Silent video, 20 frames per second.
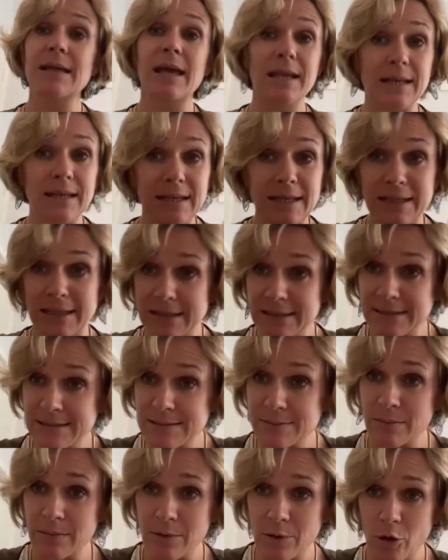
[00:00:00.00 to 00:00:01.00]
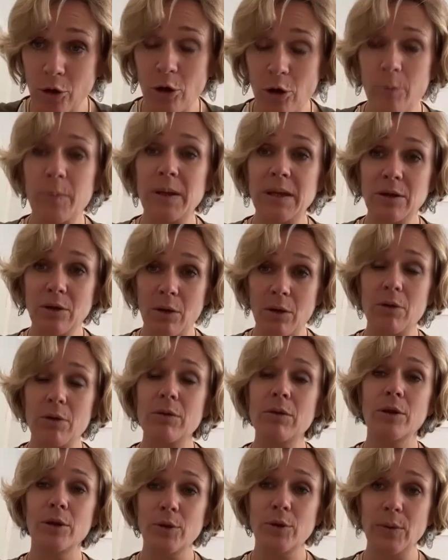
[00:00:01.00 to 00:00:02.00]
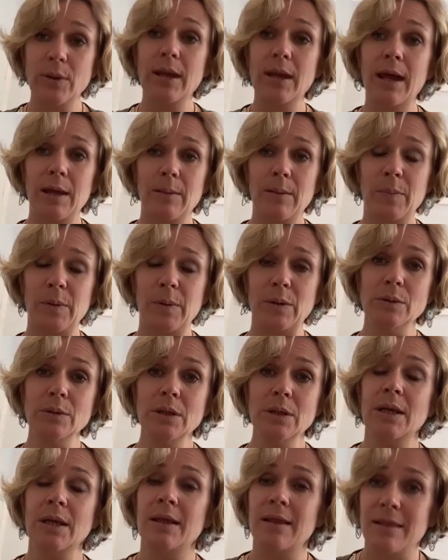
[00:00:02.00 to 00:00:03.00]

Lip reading: and it is copied on the UK bill,